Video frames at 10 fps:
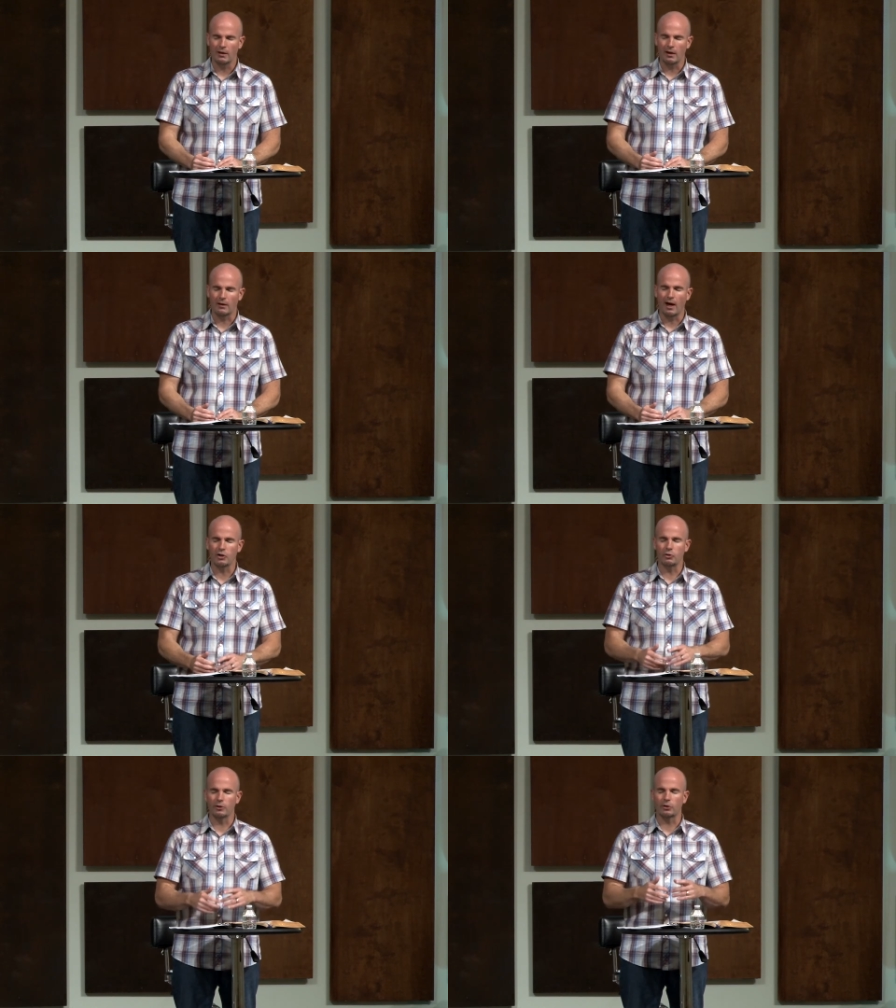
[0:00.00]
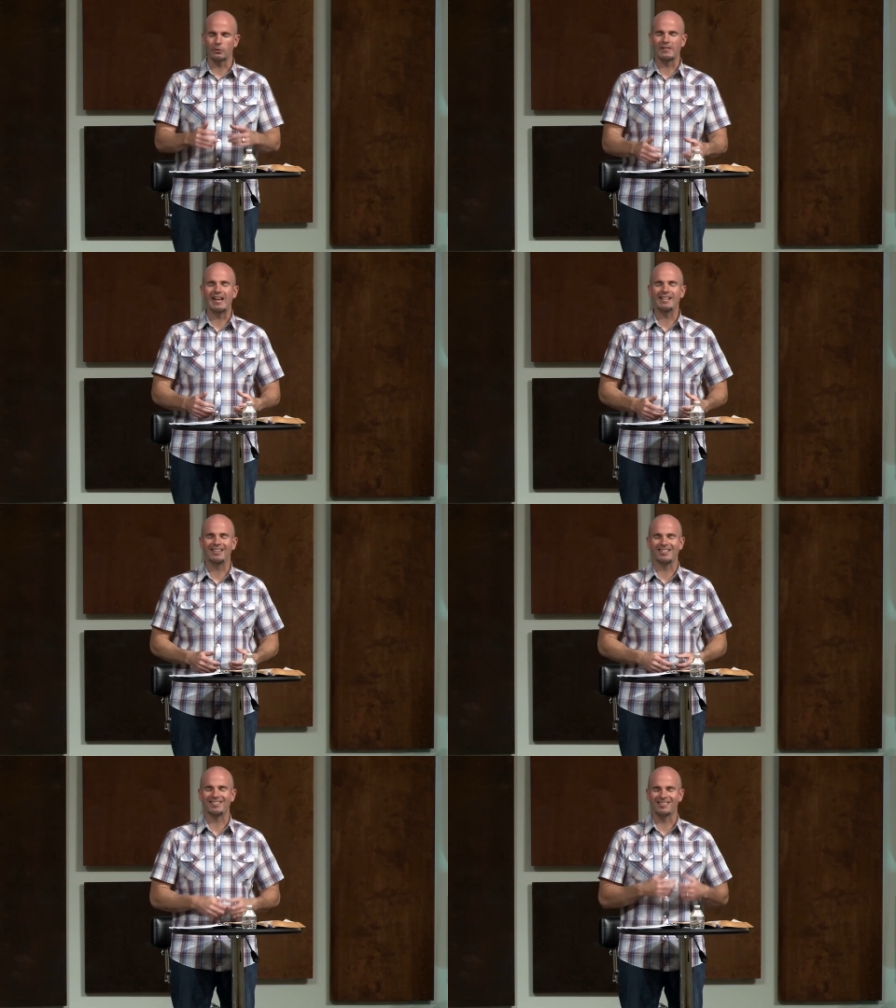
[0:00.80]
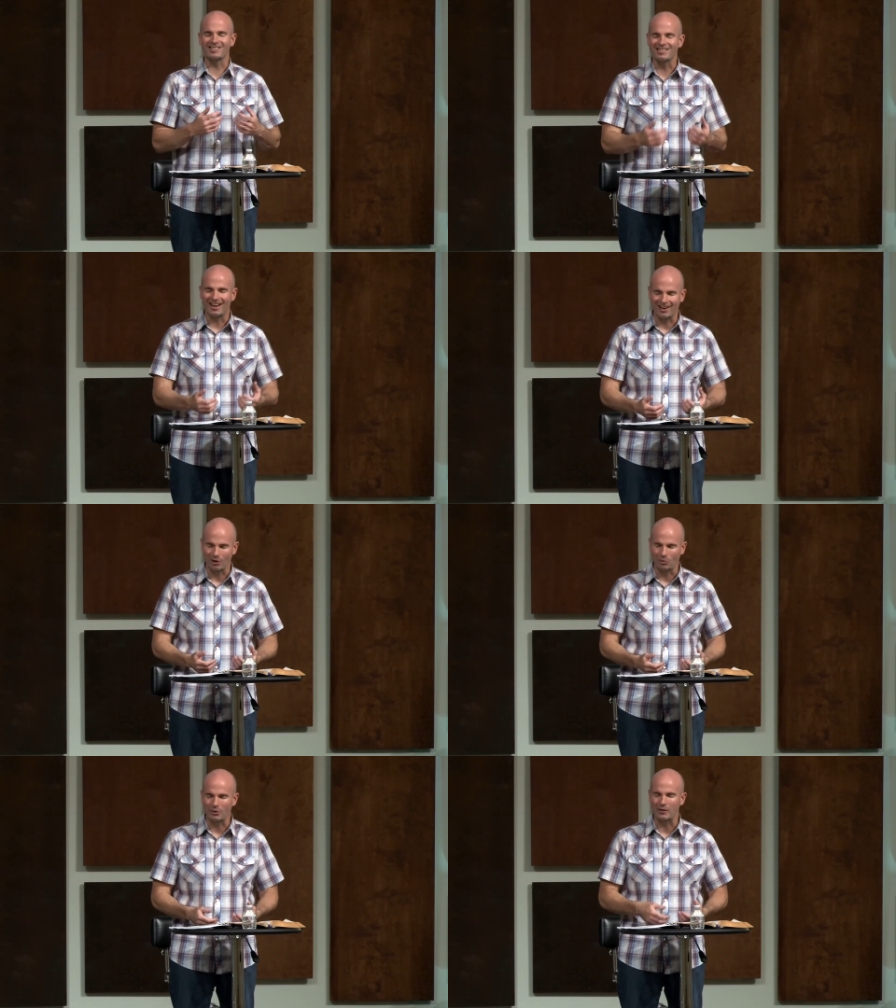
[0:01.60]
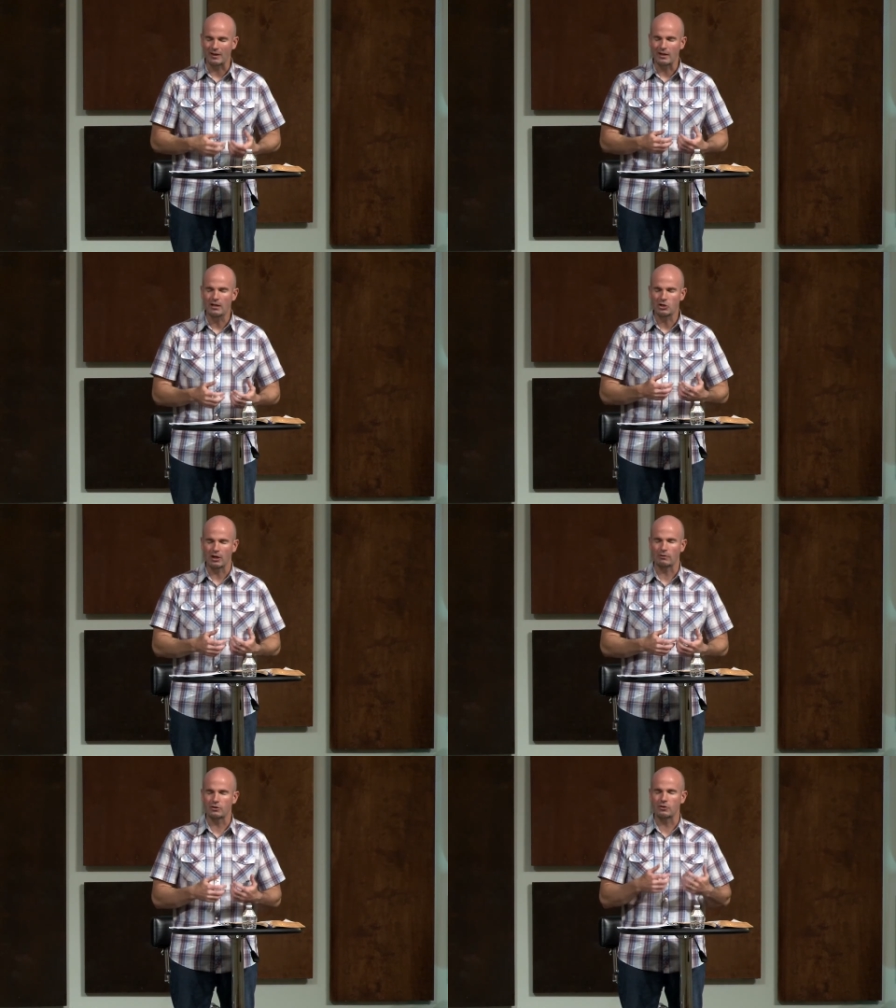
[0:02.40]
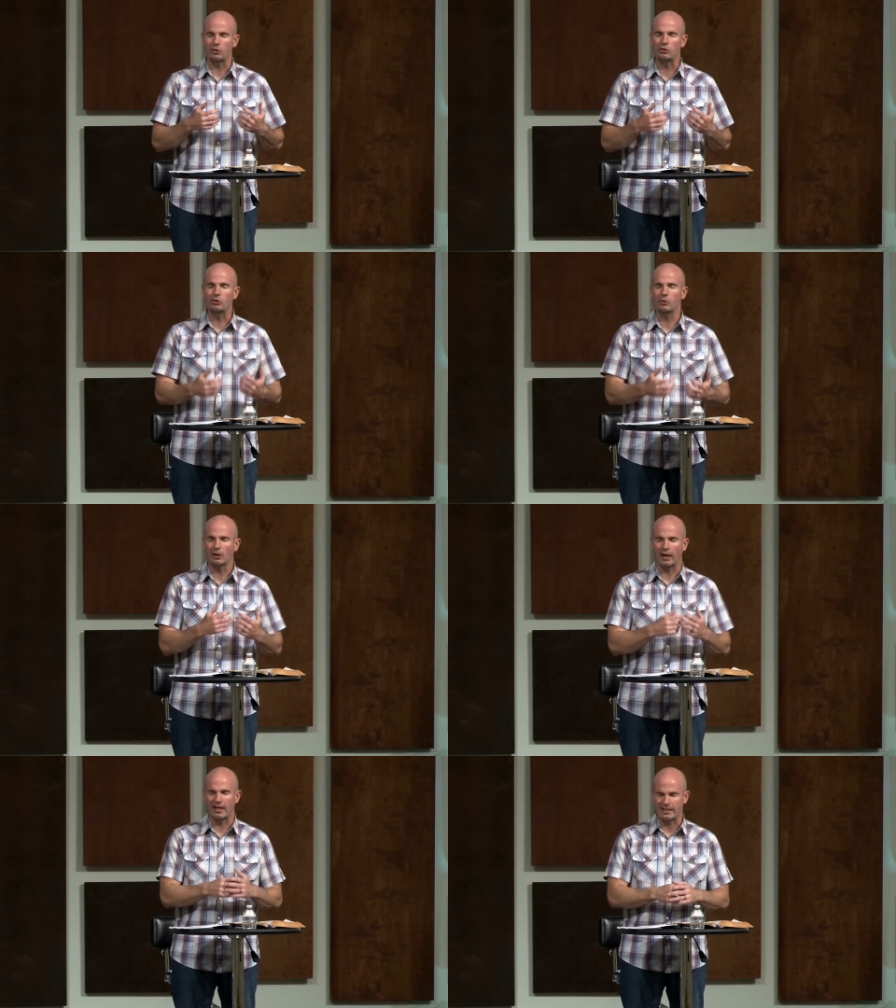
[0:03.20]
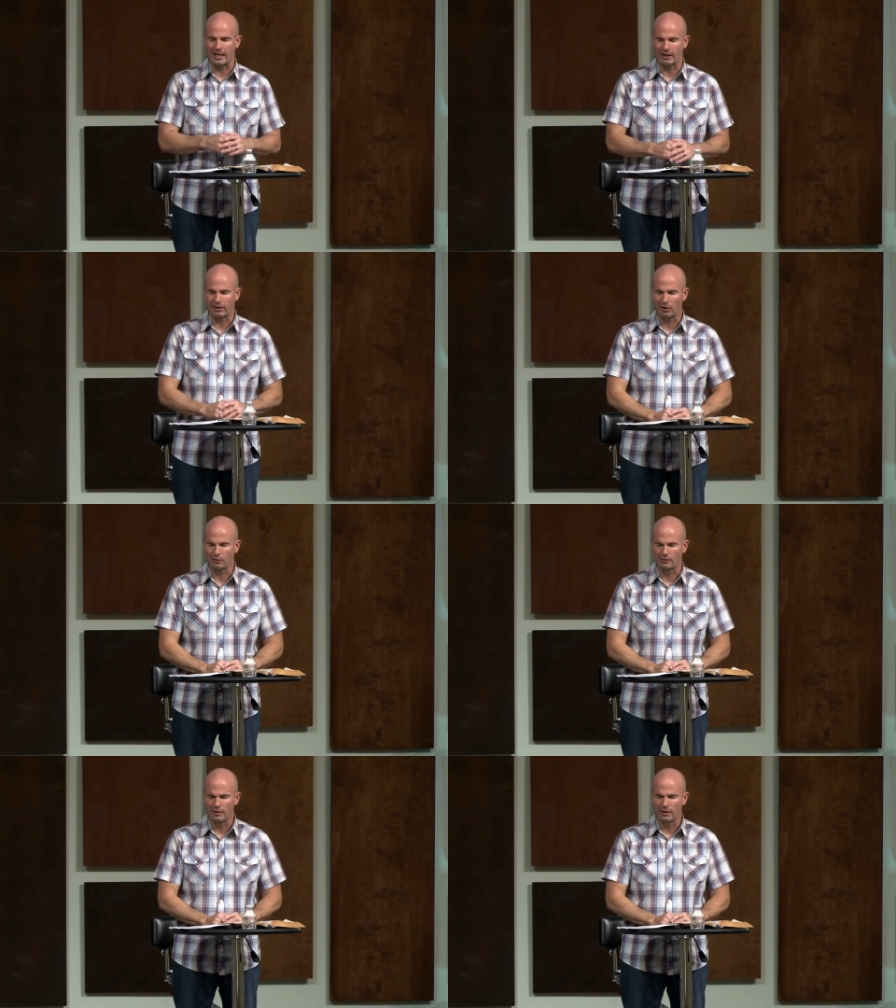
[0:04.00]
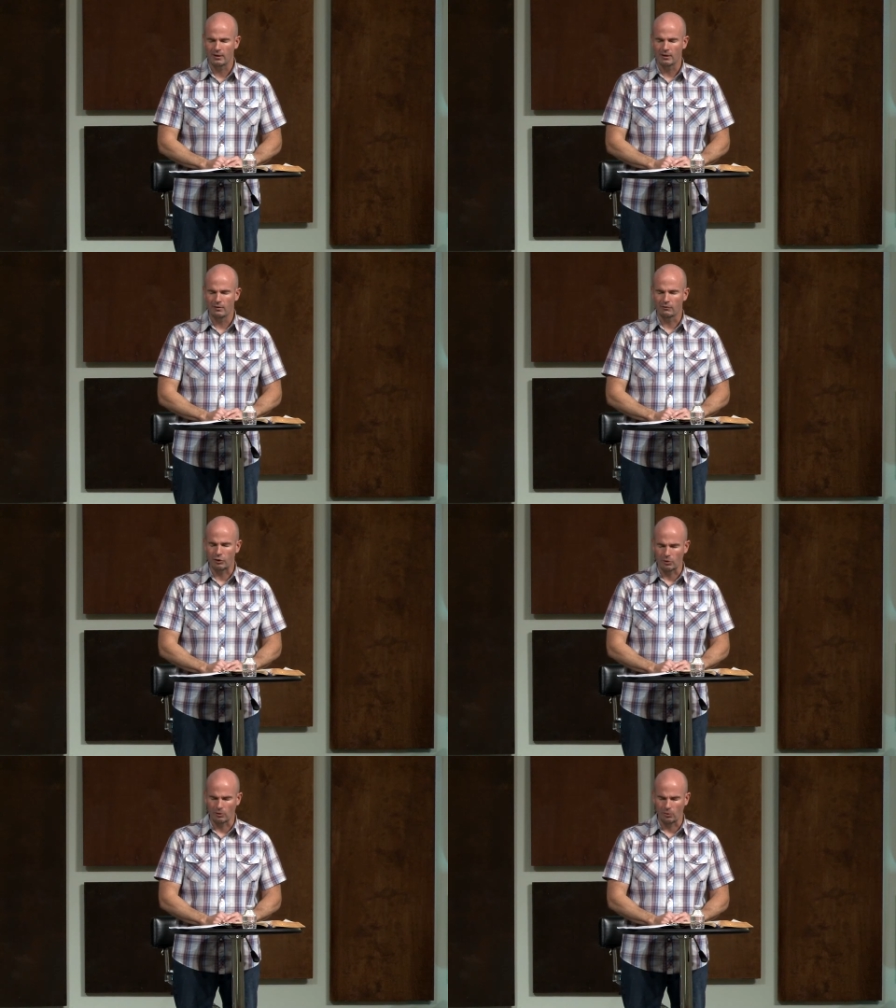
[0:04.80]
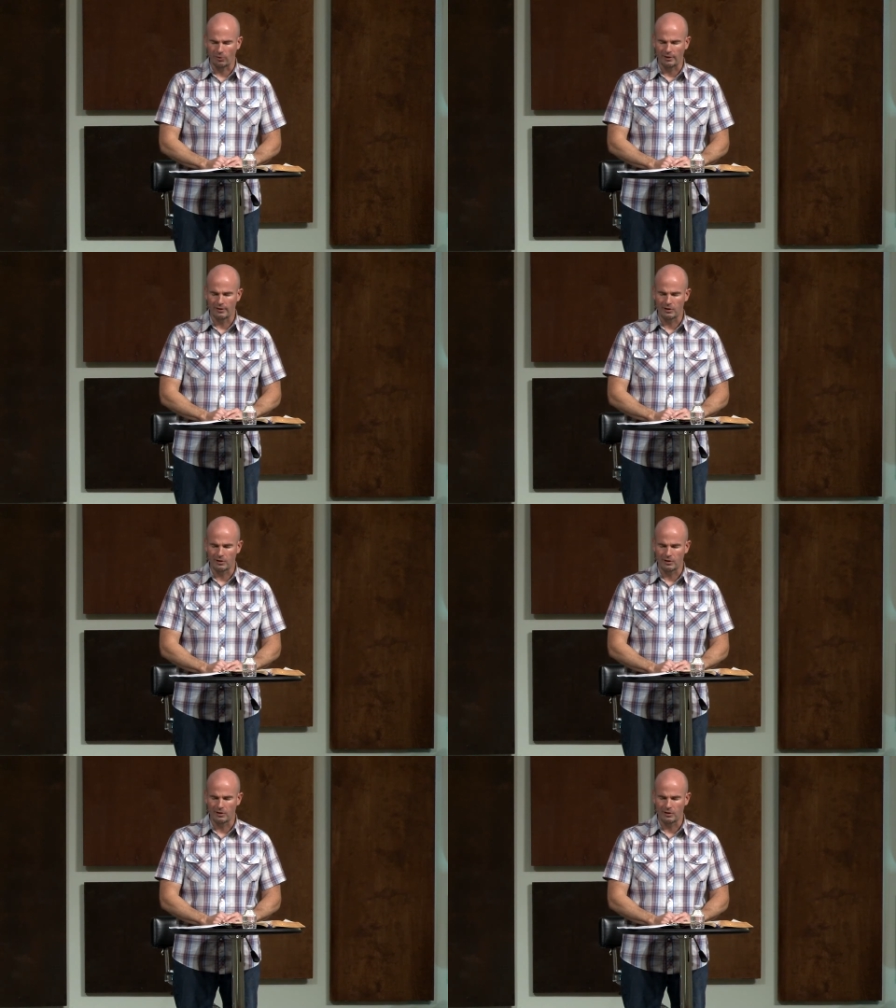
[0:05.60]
and God, you would create this desire within each of us to utilize that gift for your glory.